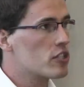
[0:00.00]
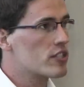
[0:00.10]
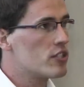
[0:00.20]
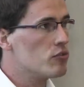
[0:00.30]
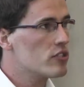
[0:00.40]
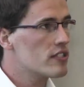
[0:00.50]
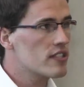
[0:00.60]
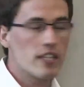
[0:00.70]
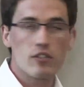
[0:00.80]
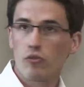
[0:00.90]
the students
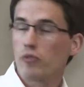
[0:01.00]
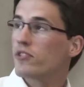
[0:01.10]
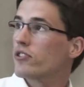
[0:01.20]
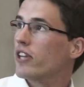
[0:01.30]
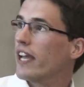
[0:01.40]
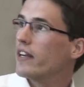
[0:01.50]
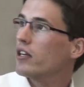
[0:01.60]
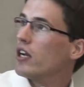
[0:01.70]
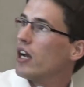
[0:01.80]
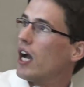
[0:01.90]
in groups
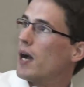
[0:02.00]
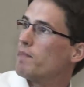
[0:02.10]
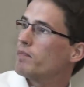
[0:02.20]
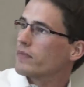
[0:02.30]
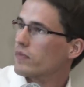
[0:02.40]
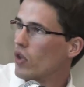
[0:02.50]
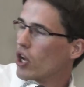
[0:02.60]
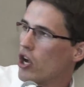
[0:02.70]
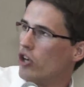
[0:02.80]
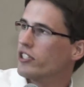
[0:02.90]
together
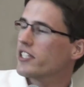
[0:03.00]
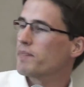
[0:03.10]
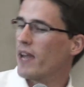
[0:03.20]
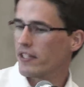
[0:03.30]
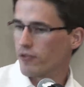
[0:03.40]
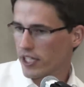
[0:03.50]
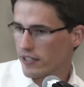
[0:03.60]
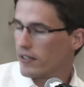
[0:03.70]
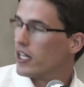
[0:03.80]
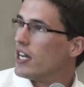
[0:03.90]
on this
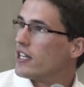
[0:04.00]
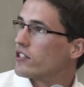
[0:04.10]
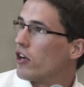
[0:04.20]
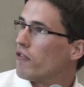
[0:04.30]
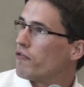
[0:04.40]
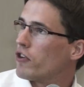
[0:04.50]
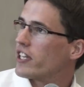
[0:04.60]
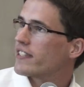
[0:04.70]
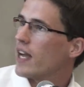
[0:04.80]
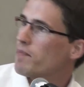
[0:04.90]
matrix. So, for
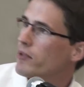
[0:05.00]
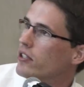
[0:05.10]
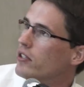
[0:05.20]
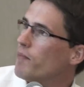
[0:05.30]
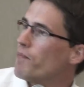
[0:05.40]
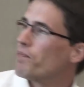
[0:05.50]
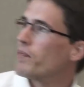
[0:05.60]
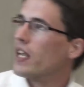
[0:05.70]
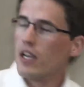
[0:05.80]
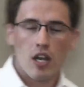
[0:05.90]
example,
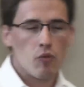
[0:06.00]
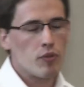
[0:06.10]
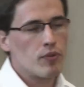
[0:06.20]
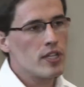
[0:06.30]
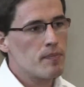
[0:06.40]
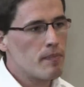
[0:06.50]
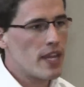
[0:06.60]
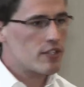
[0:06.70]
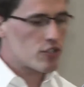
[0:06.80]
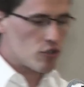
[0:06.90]
we really
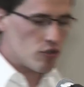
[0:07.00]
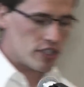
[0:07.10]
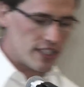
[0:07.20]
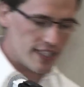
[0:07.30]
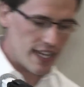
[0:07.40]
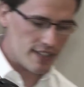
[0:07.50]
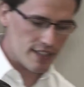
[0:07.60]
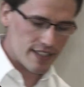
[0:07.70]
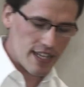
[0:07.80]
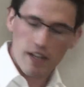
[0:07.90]
made sure that they
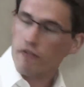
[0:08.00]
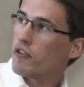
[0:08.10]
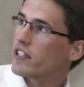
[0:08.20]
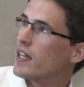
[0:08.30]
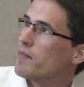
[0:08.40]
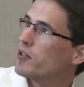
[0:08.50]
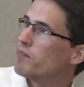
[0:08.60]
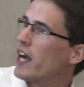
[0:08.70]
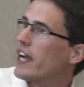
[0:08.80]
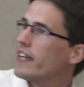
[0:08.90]
understand, for example,
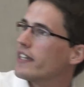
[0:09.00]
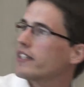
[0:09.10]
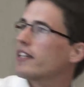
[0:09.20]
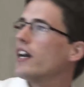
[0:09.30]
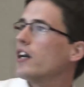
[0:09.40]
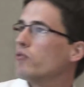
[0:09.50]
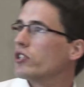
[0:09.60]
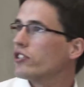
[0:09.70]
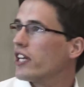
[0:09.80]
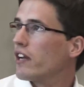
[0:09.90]
buying a car,
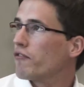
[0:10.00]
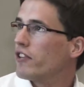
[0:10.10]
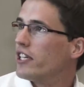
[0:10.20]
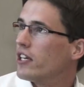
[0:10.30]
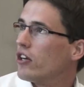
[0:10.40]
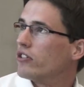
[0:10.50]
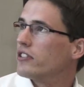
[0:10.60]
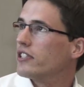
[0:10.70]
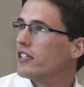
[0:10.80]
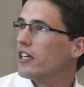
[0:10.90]
what you have here
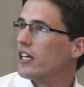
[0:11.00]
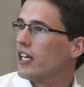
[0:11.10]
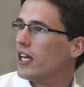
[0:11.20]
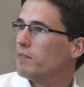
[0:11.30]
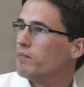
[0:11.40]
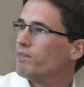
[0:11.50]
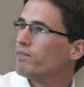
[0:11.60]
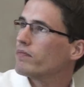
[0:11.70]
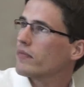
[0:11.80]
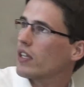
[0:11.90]
on
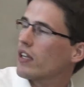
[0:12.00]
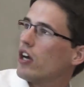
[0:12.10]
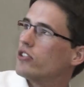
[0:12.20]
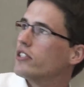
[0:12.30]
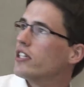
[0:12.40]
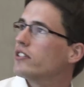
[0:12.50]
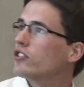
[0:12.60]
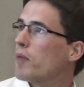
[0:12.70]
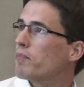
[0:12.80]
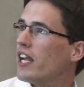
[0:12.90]
the
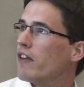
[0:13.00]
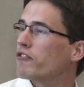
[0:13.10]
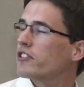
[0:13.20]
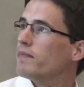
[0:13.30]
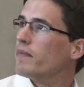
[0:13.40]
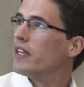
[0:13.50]
top left.